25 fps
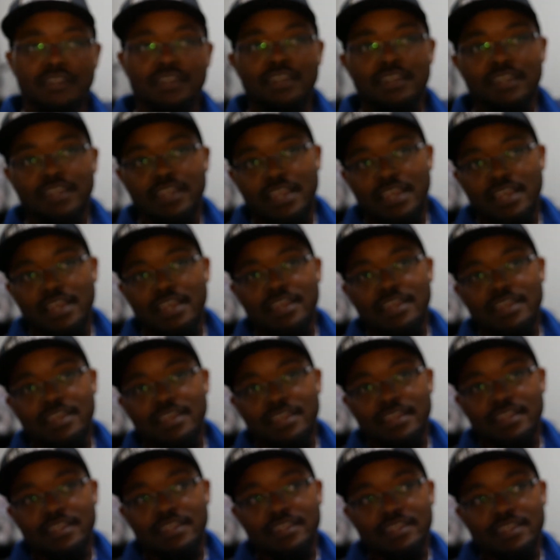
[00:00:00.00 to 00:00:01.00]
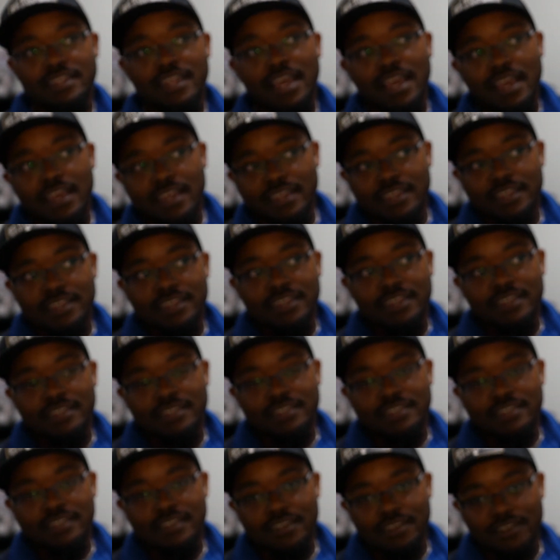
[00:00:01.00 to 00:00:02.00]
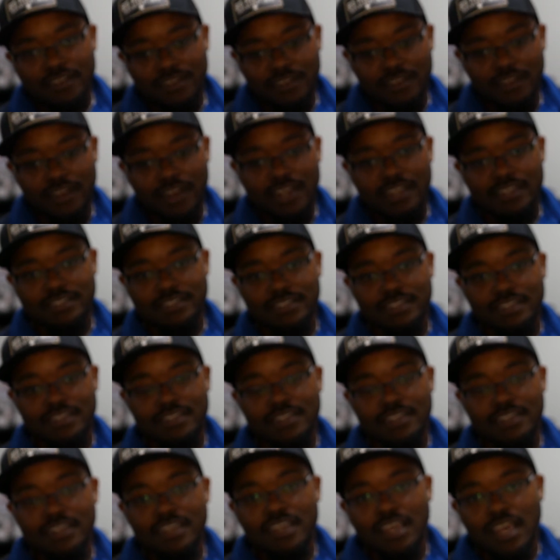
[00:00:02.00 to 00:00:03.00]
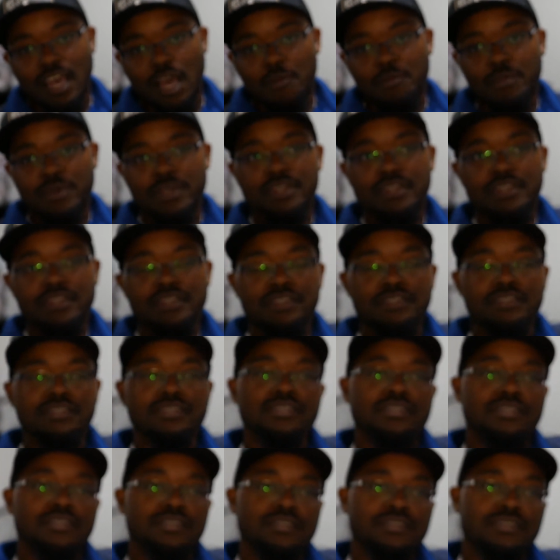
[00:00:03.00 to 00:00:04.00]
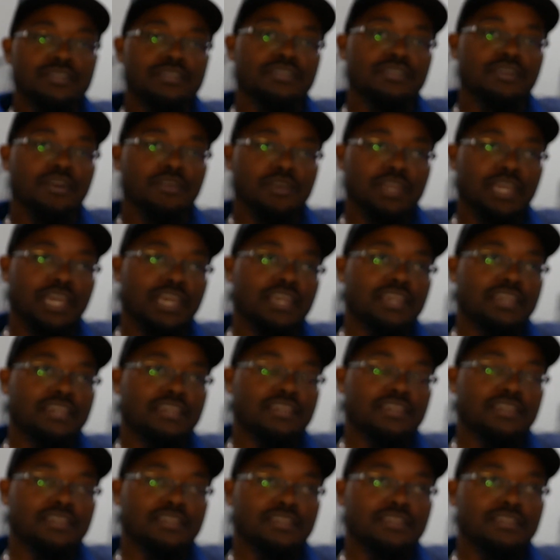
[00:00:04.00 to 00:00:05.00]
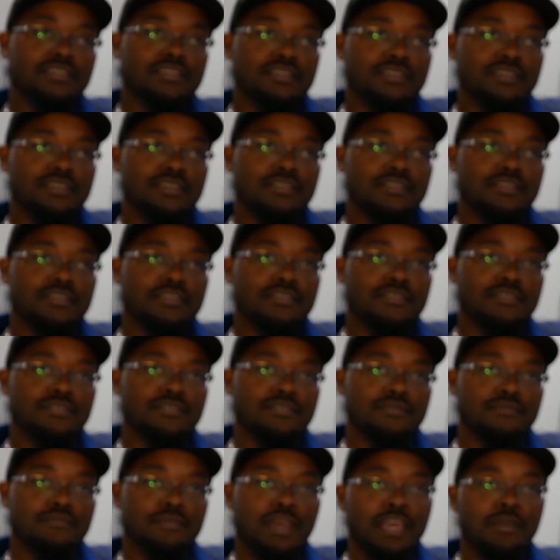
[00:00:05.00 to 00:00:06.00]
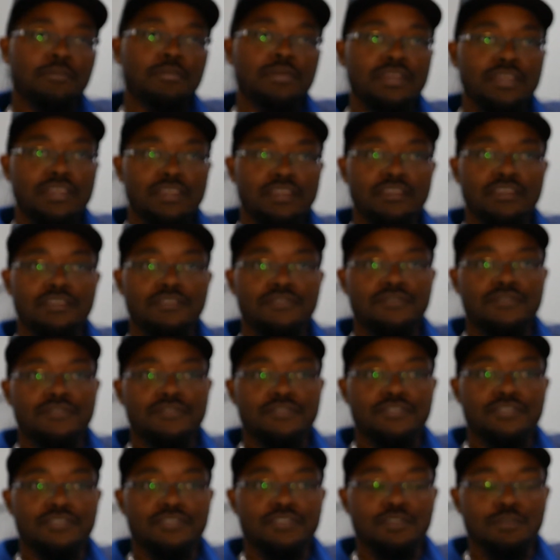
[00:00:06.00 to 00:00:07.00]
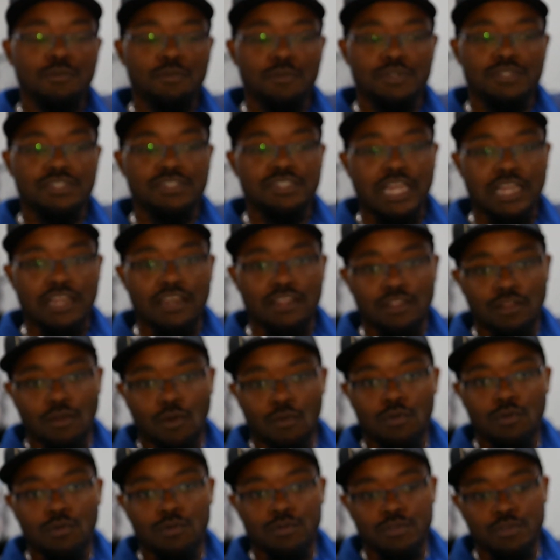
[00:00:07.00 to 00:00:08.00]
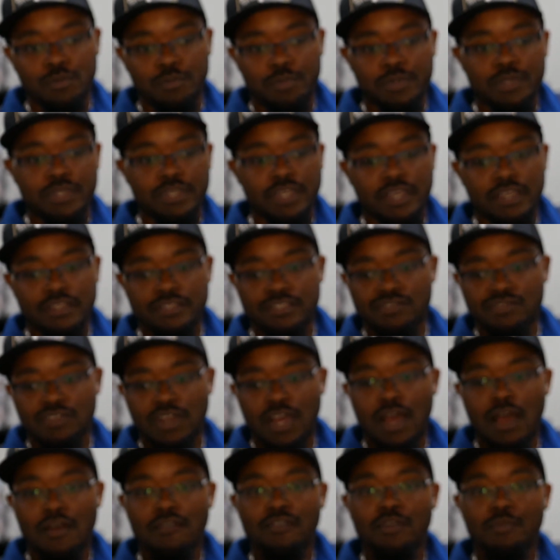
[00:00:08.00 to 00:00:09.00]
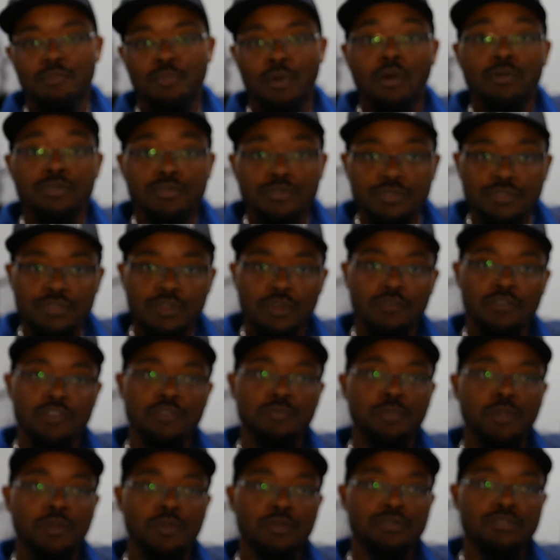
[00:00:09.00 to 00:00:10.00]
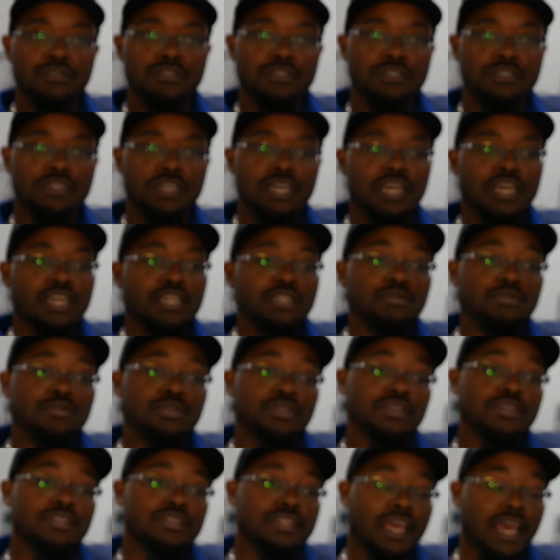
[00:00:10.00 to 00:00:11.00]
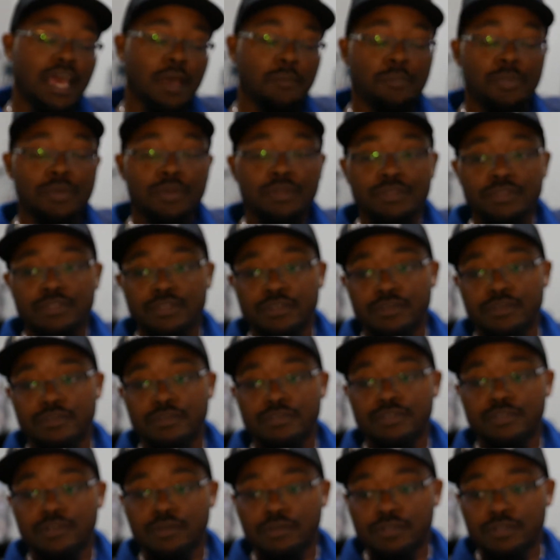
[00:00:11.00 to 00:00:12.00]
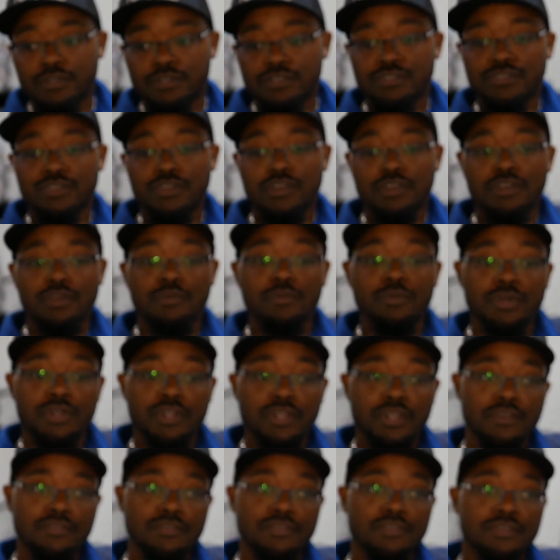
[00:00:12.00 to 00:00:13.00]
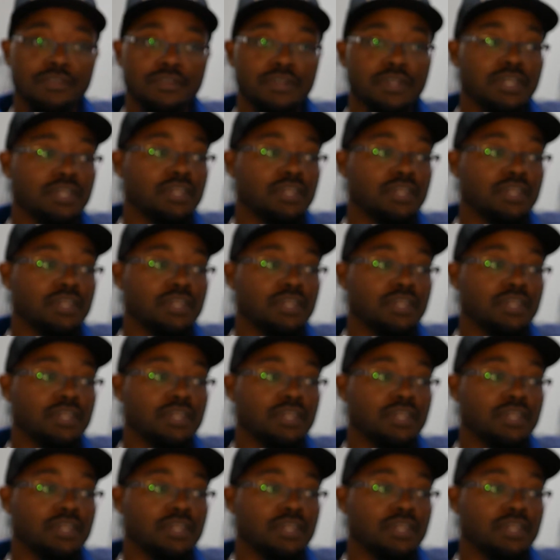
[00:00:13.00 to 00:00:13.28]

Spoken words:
and that is crazy. Okay. Maybe if you were just like a local UPS driver, postal service person, you took a nap in your truck or whatever